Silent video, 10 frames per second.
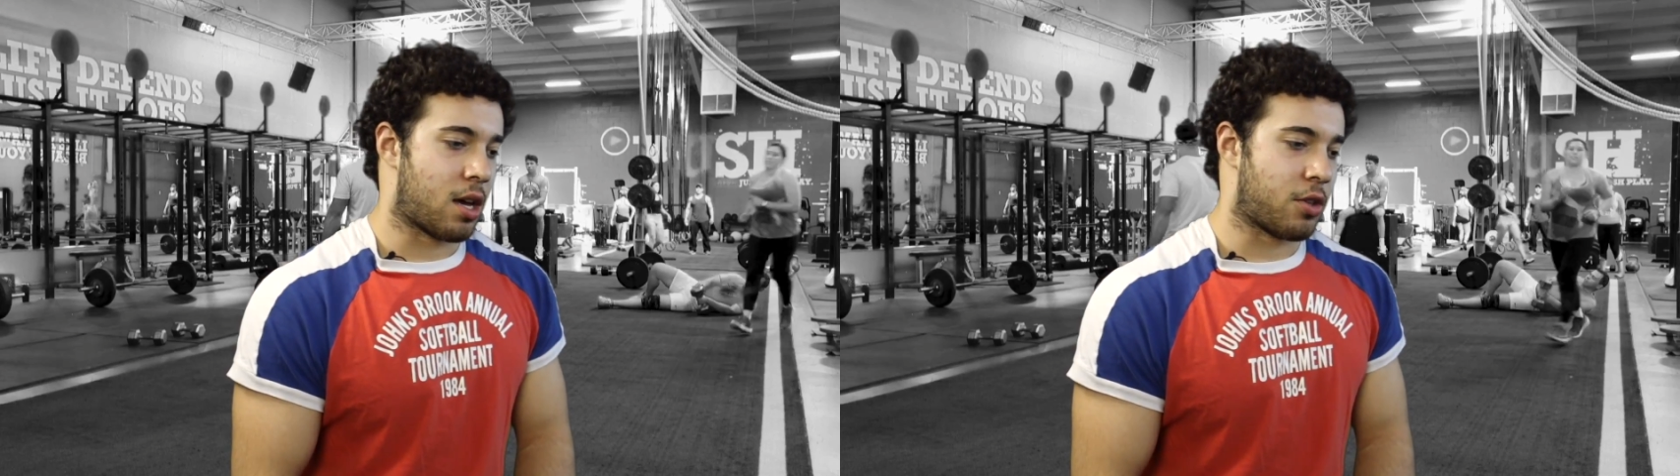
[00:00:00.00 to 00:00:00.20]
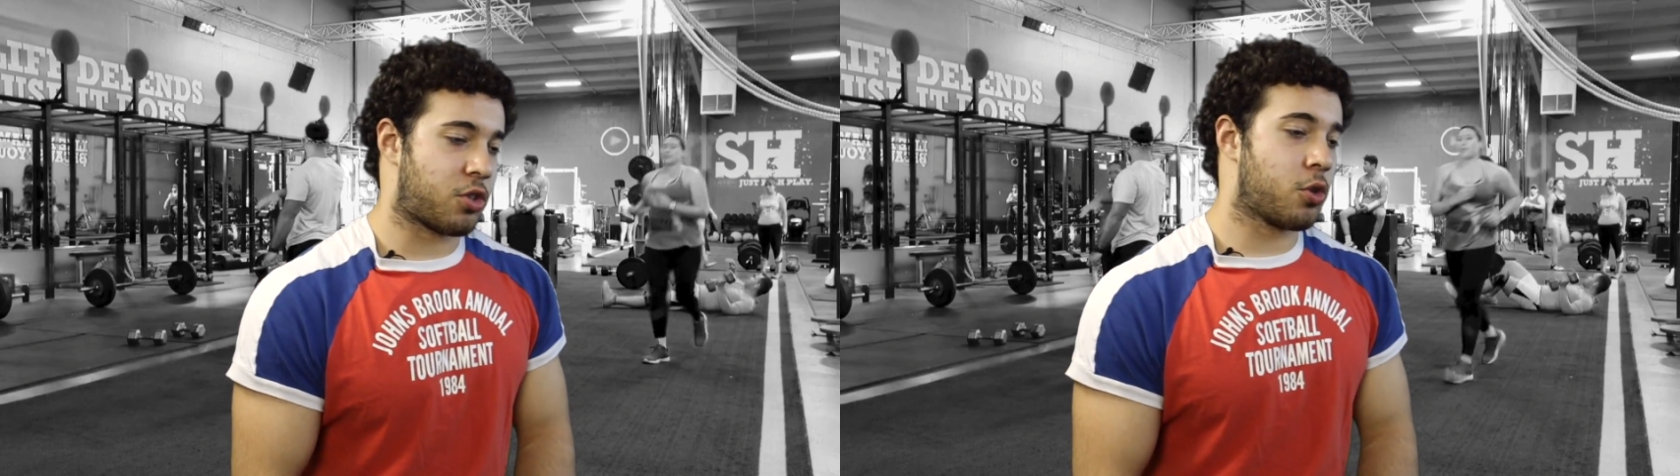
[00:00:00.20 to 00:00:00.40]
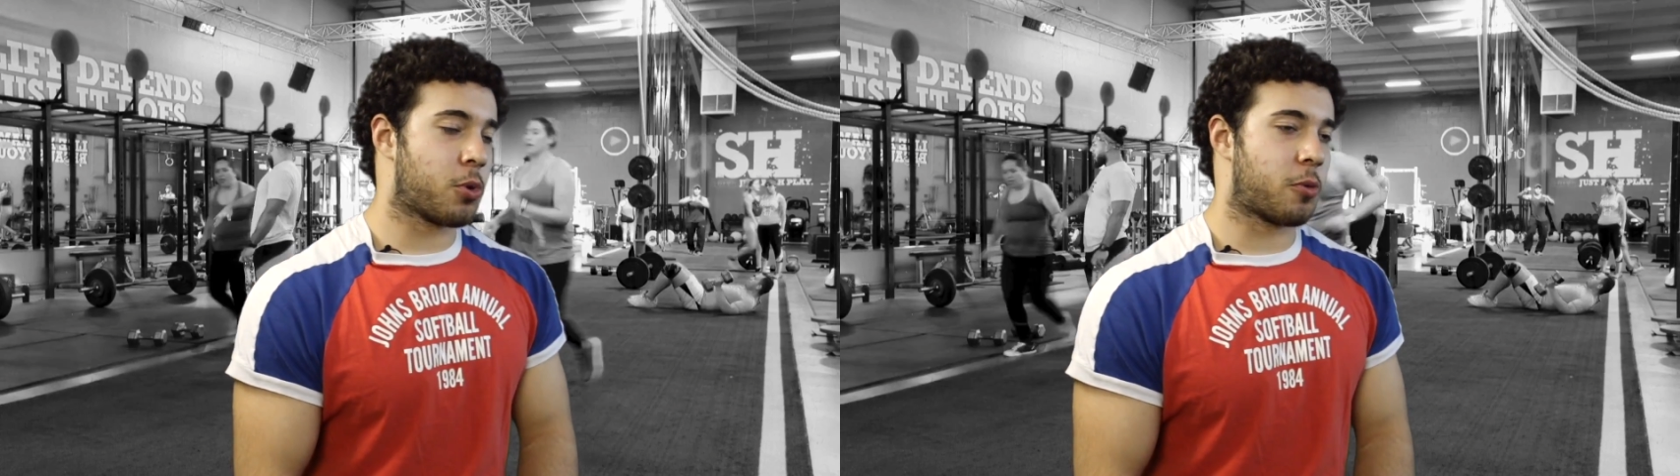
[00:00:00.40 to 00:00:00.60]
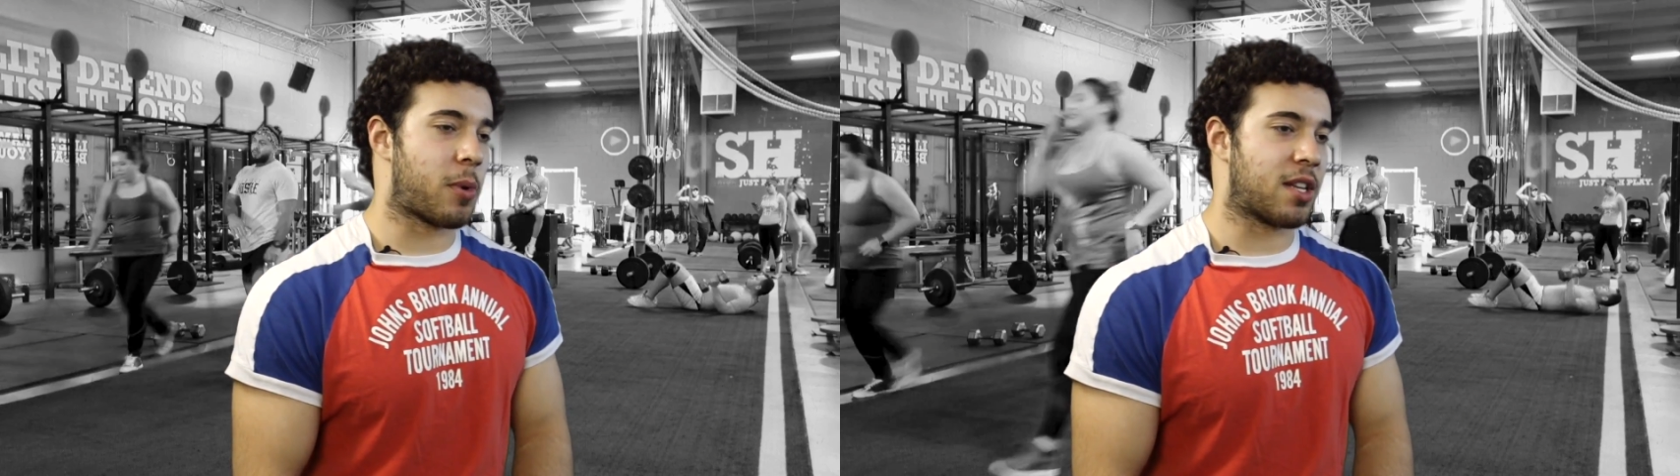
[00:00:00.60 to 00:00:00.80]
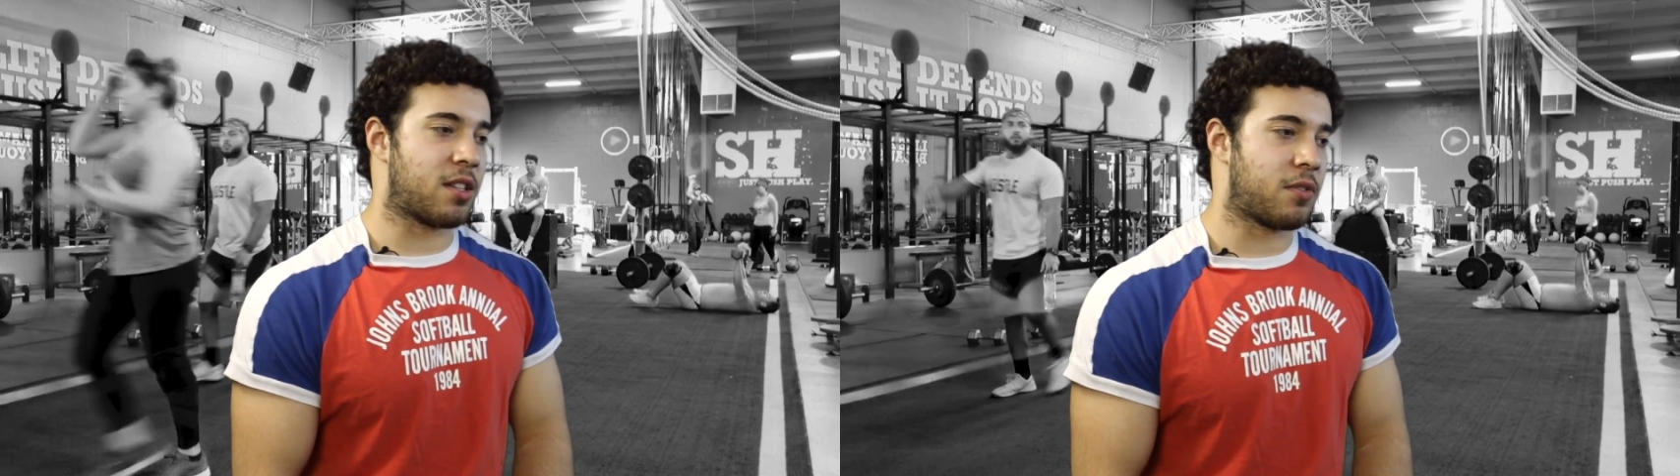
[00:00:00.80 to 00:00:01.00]
There's two
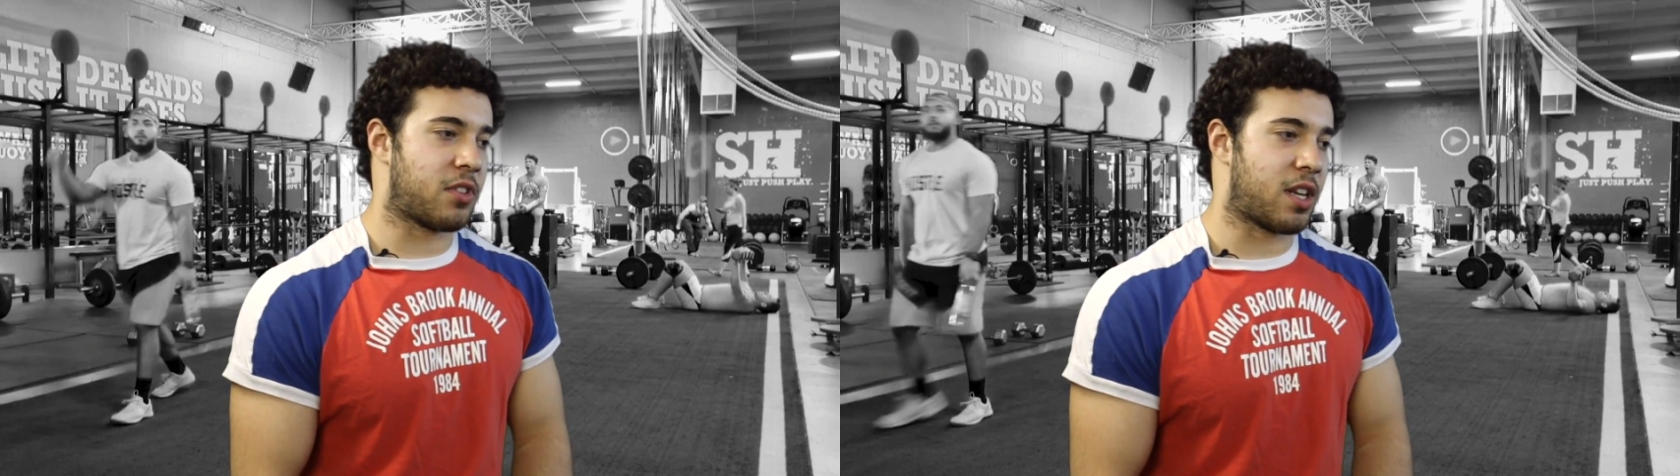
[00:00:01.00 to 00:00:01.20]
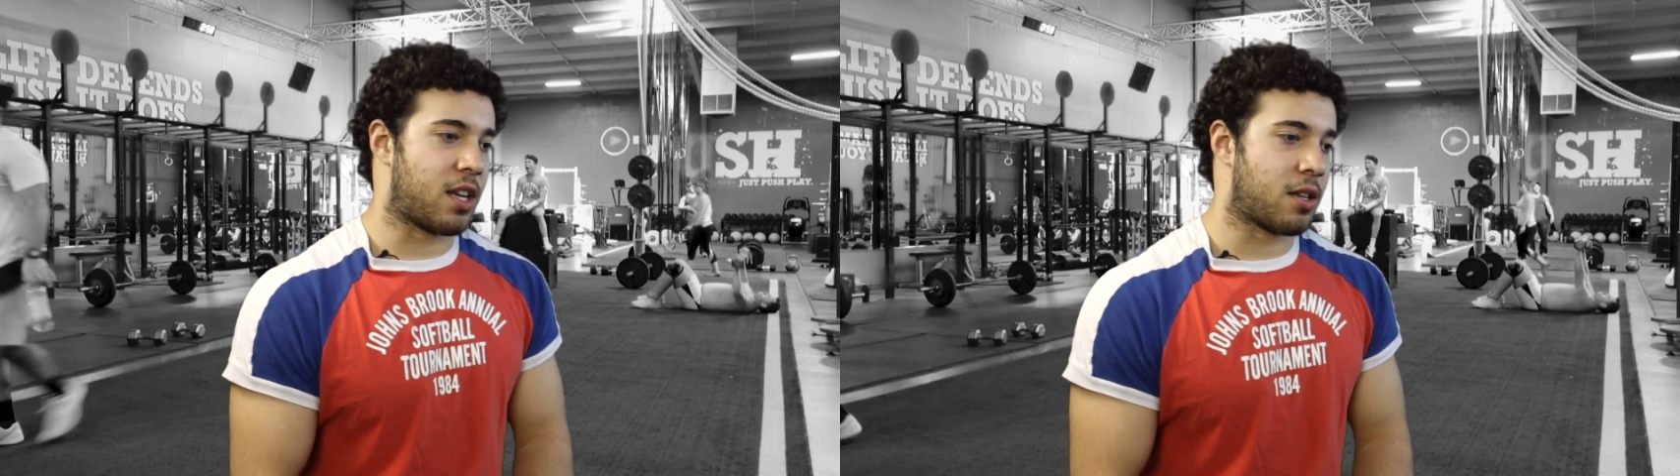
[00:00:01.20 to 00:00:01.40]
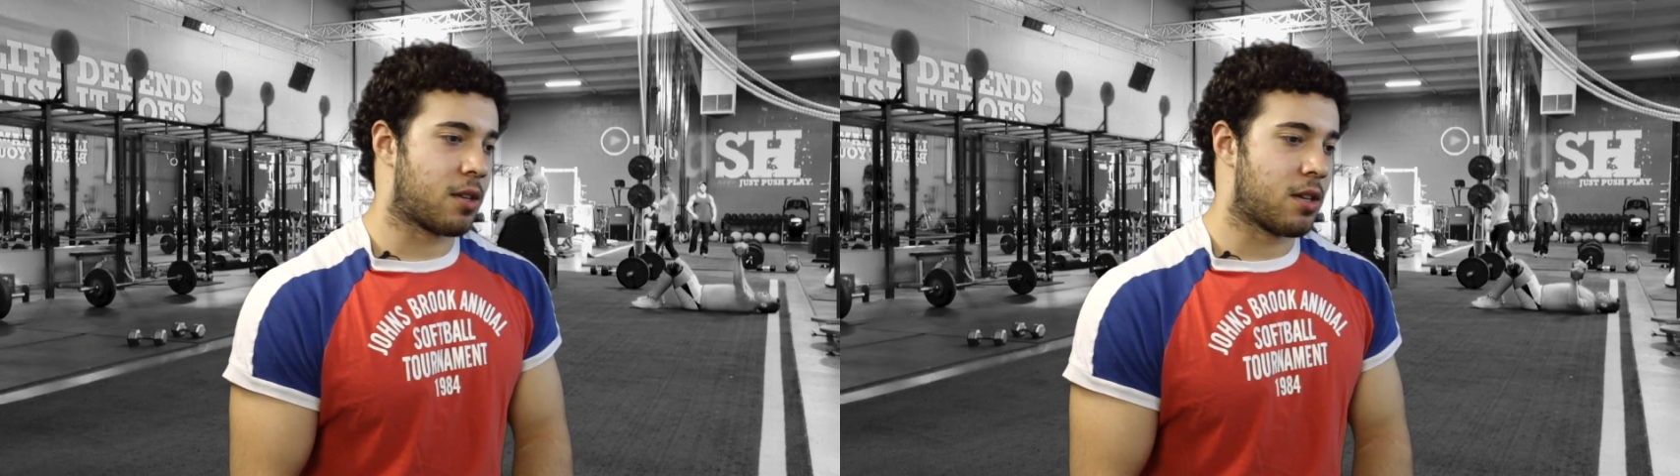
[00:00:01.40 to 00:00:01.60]
perspectives that